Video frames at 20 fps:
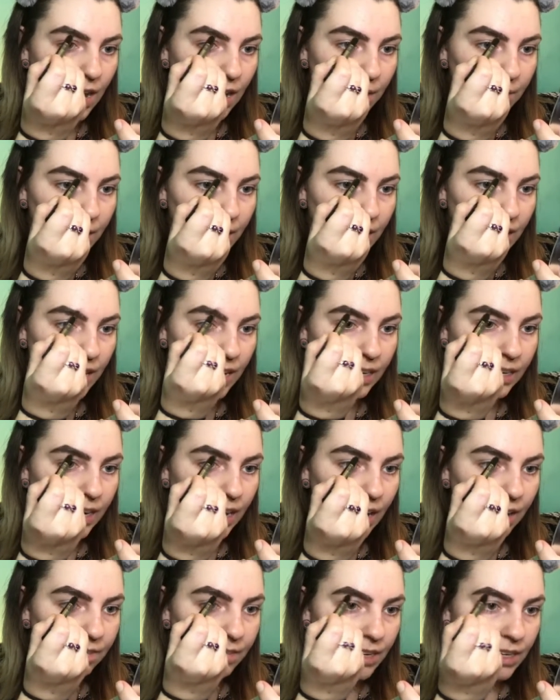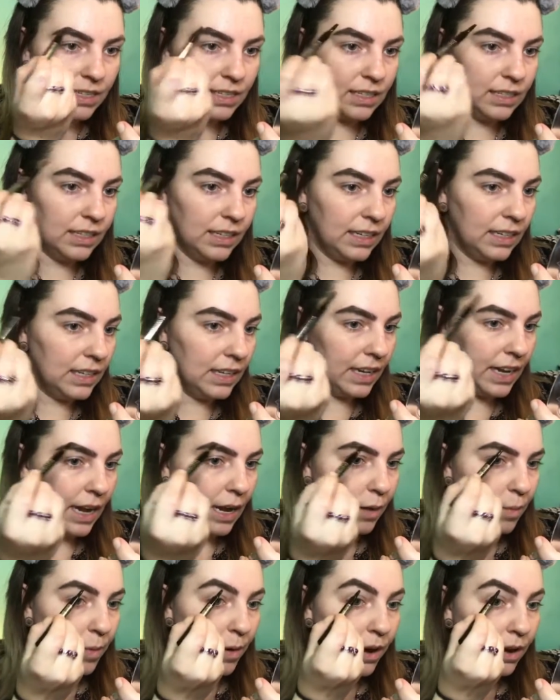I mean, I have decently thick
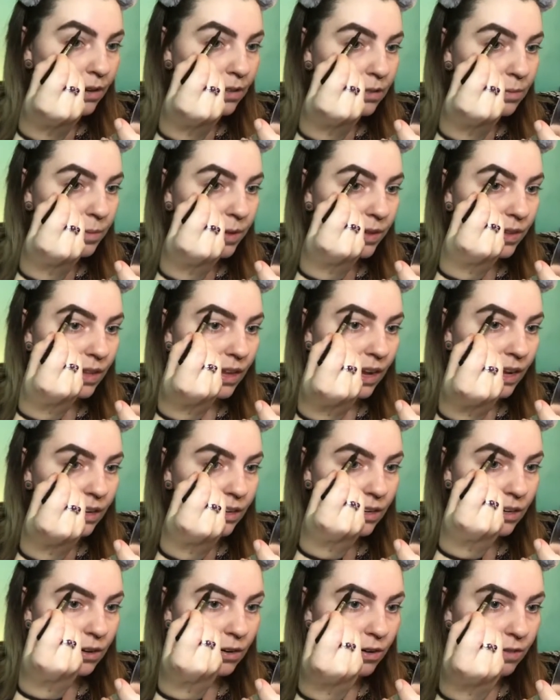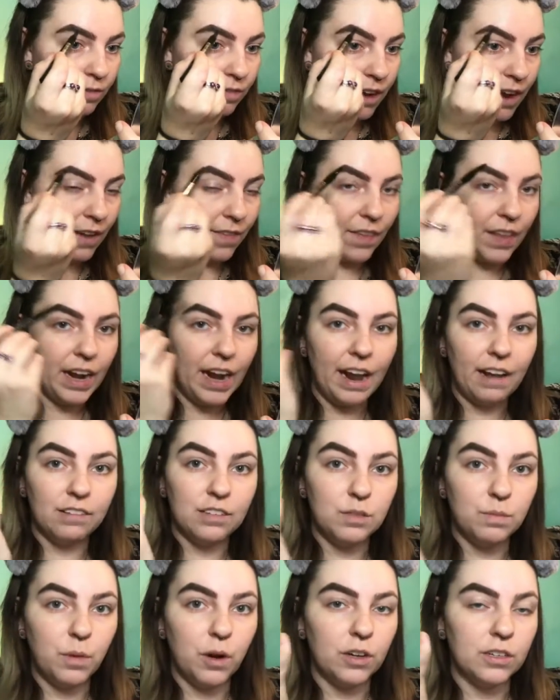eyebrows, but I do find that I have
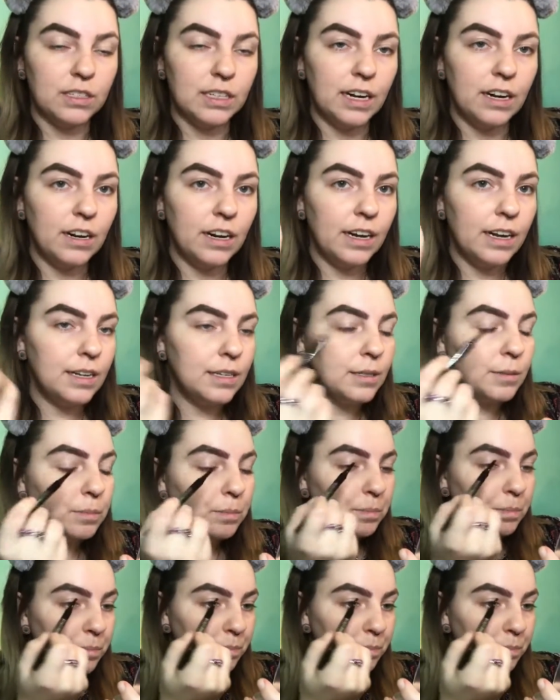sparse areas,